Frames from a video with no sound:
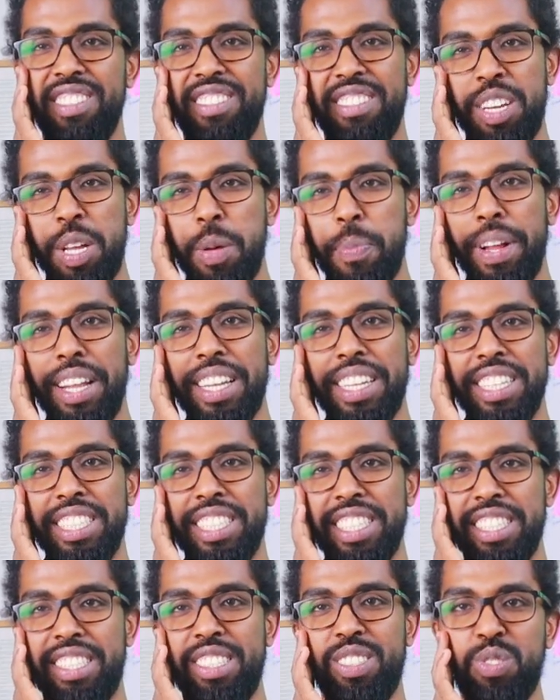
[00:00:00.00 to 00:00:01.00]
triple
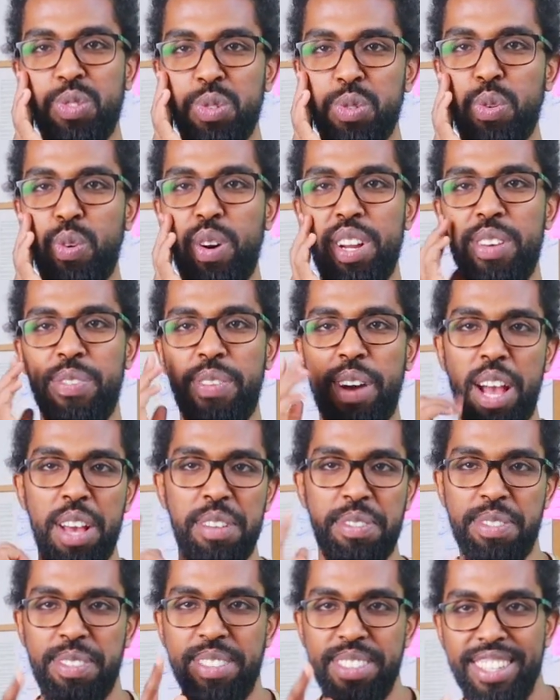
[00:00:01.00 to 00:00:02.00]
digits,
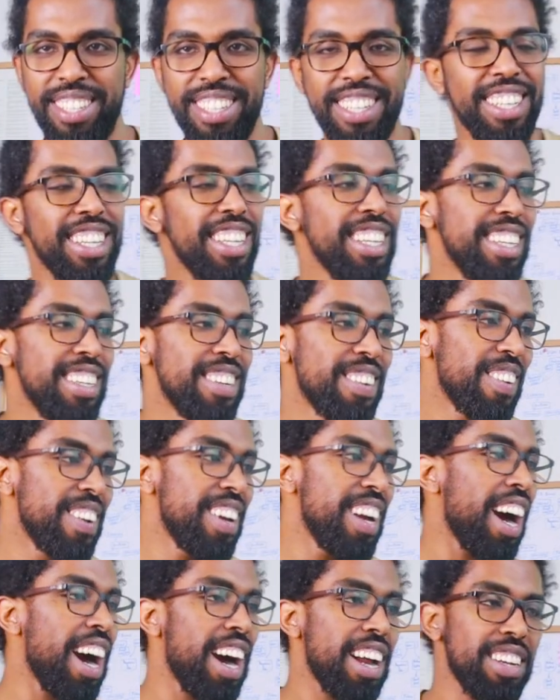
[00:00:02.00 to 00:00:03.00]
225.
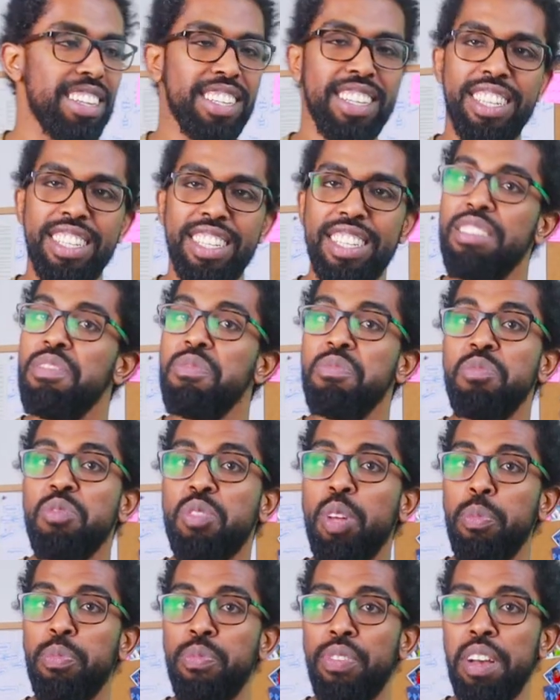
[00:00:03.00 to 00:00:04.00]
We are
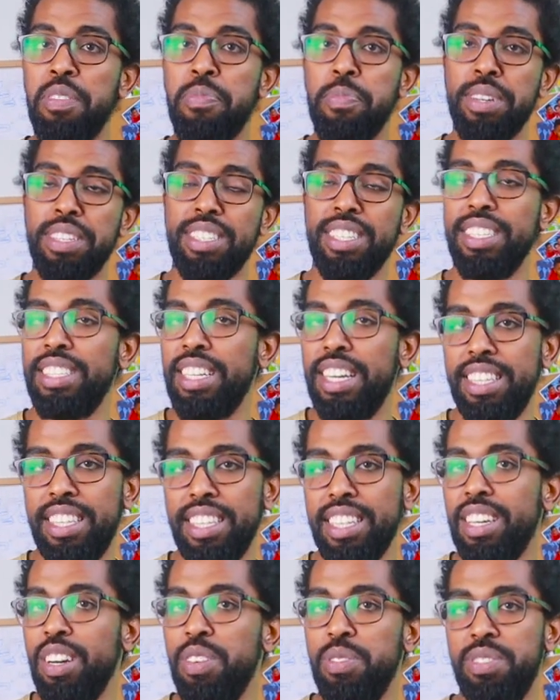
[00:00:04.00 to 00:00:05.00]
top 5%, I
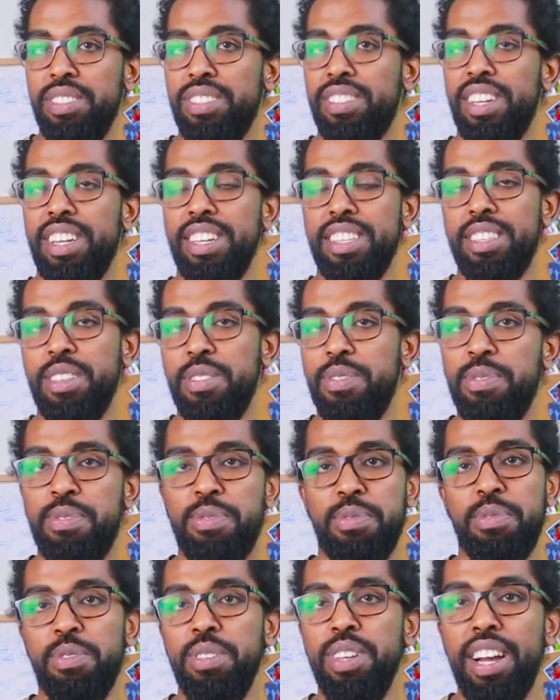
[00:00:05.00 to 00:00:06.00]
think, of strength,
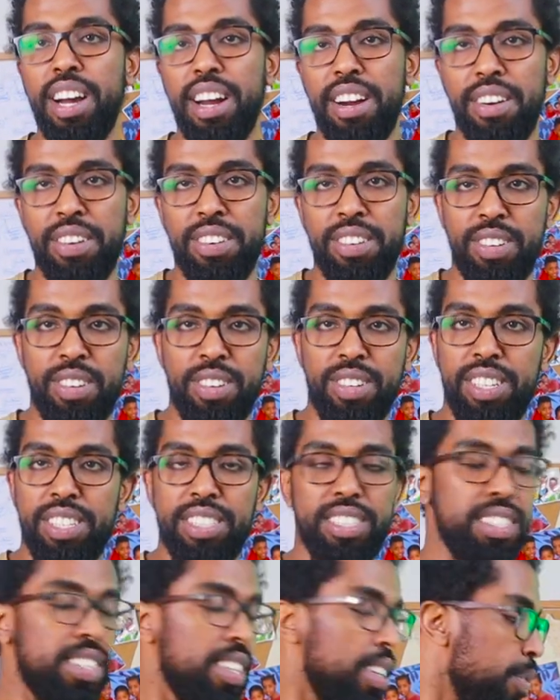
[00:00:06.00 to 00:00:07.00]
if we are
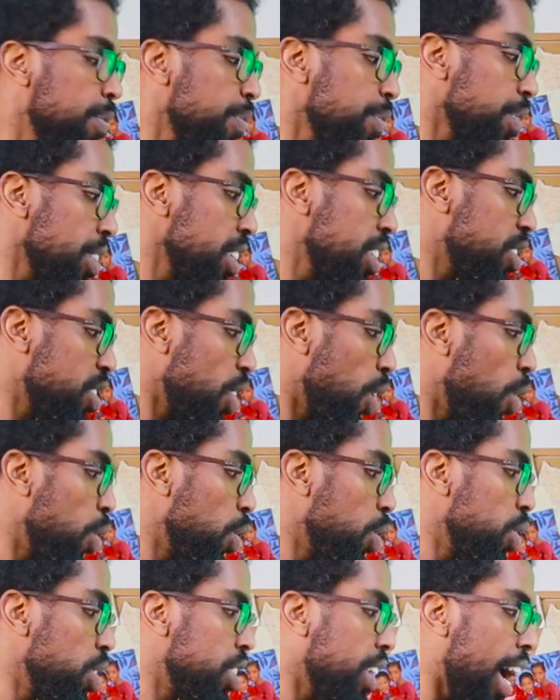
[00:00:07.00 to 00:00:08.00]
honest.
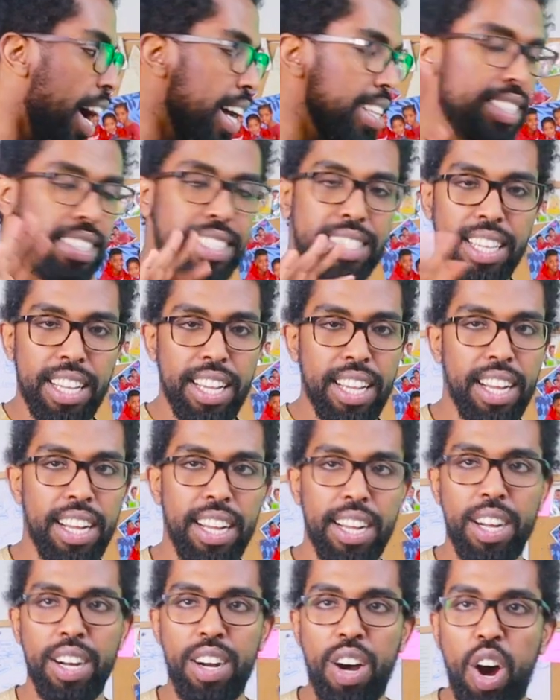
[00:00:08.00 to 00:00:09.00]
So that's
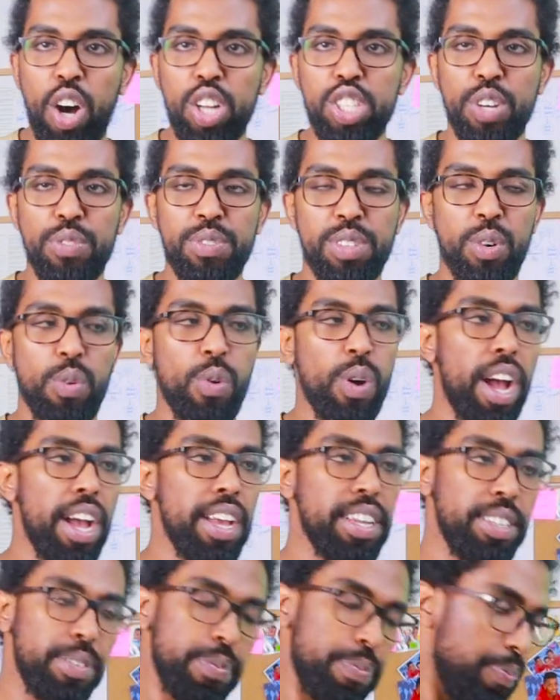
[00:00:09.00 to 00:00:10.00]
out of the
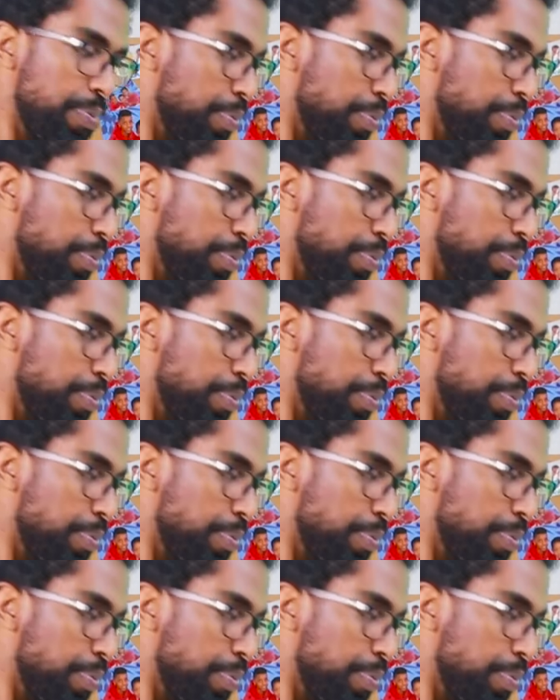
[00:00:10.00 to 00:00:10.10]
way.